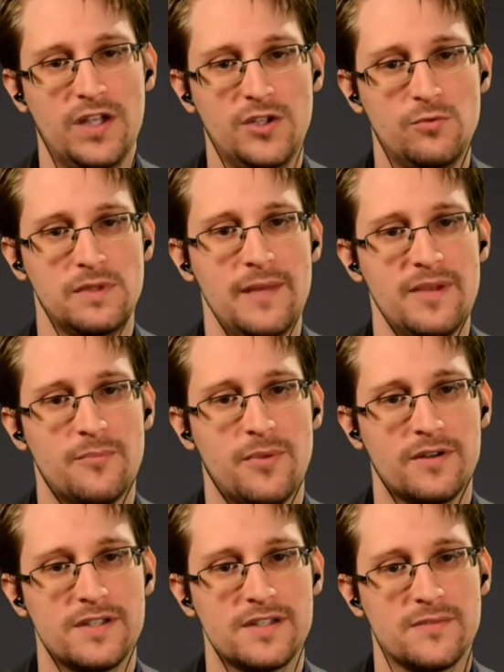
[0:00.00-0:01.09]
When you
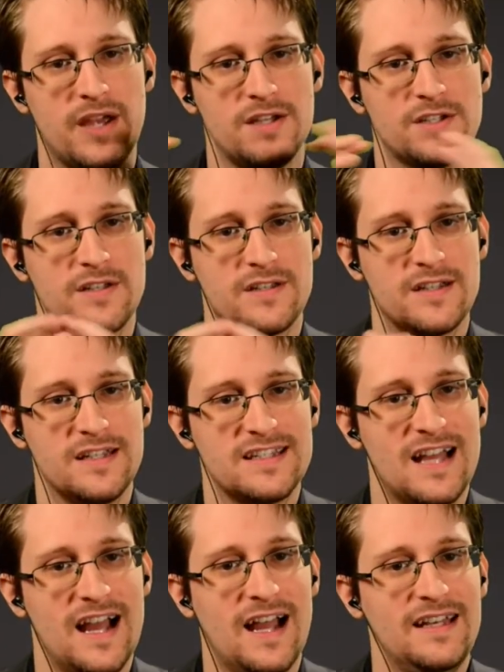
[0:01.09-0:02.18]
limit participation to
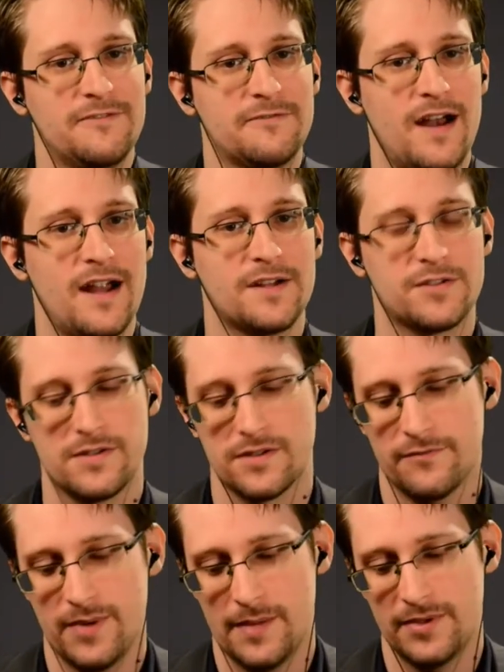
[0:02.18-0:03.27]
these tiny
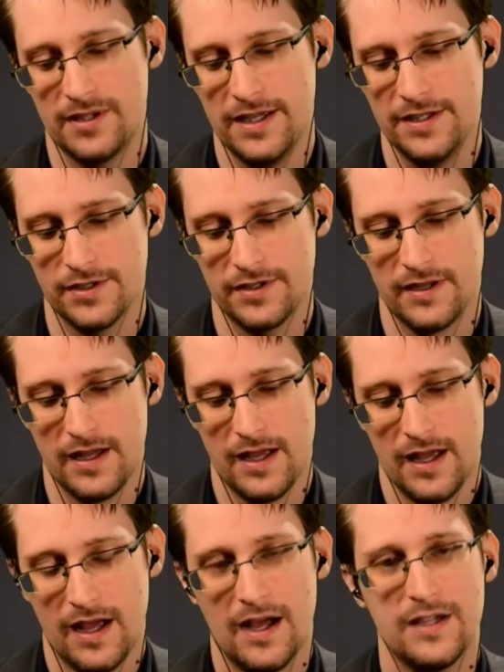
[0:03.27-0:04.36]
fractions of population,
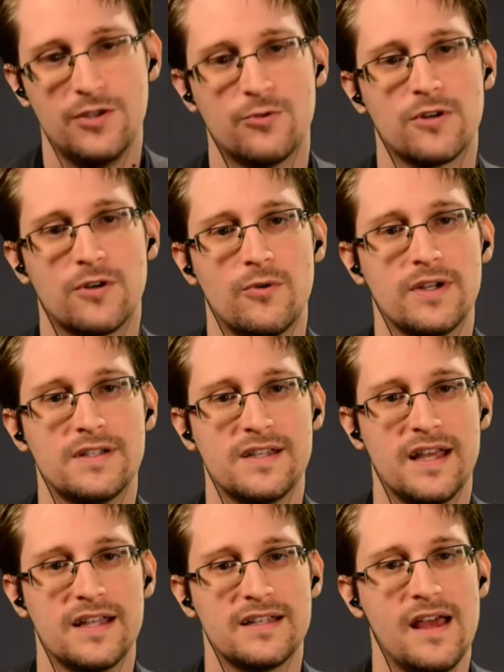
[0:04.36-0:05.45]
you're going
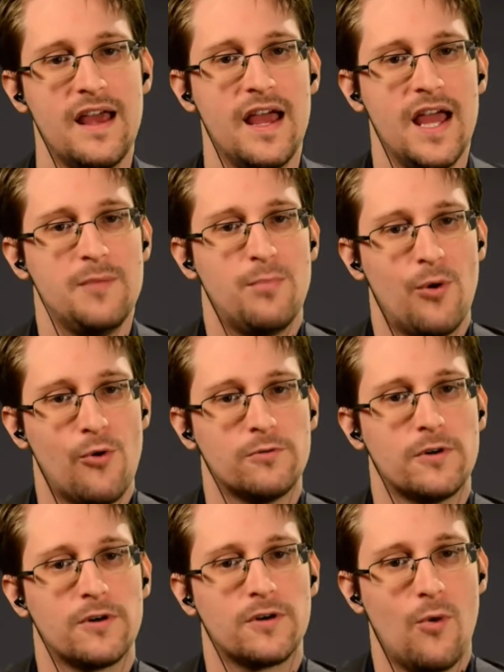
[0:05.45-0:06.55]
to get a
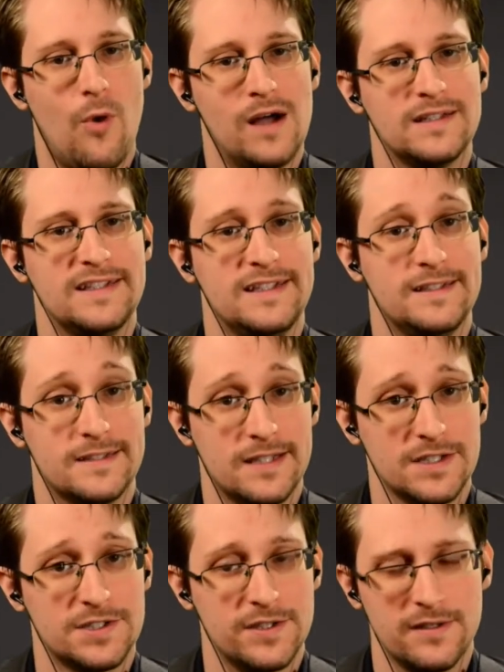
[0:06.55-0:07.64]
poorer quality
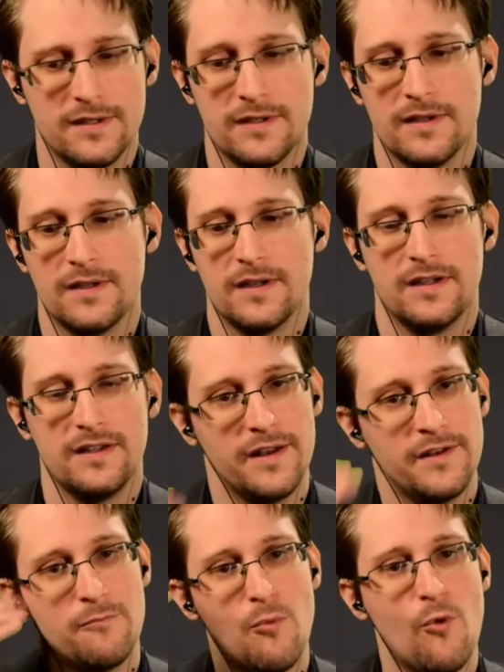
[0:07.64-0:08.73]
decision
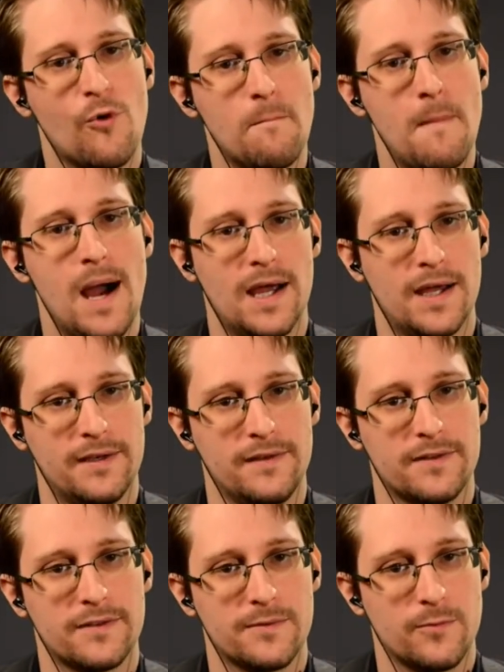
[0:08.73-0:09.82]
than if more
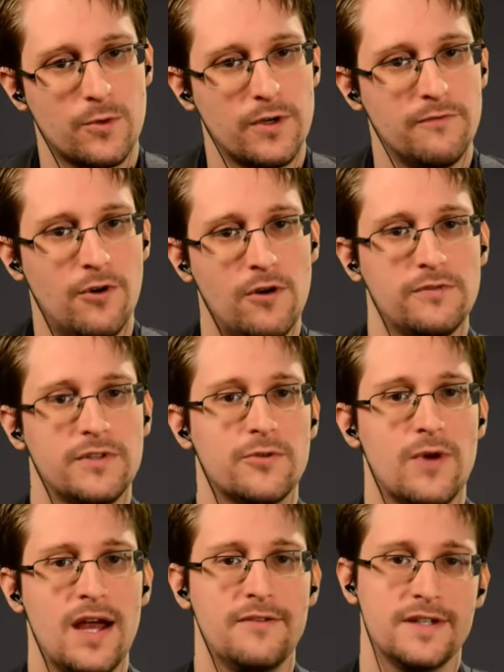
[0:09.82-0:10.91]
minds were involved in
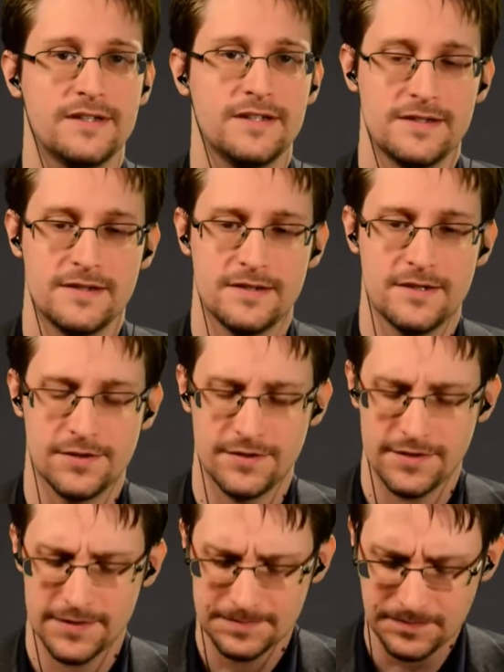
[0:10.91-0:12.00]
arriving at these
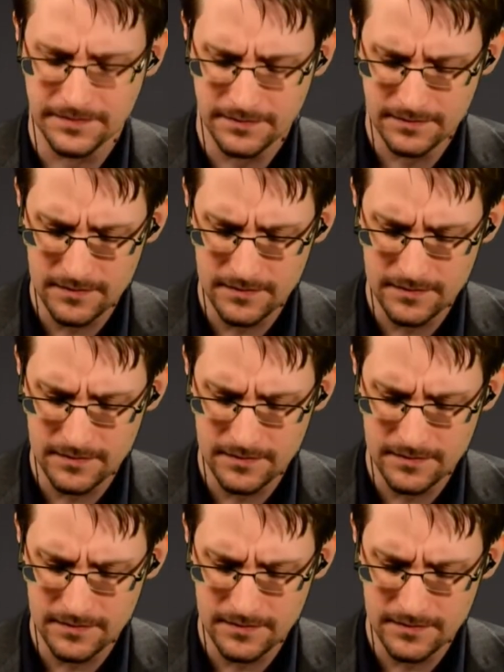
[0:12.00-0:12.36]
decisions.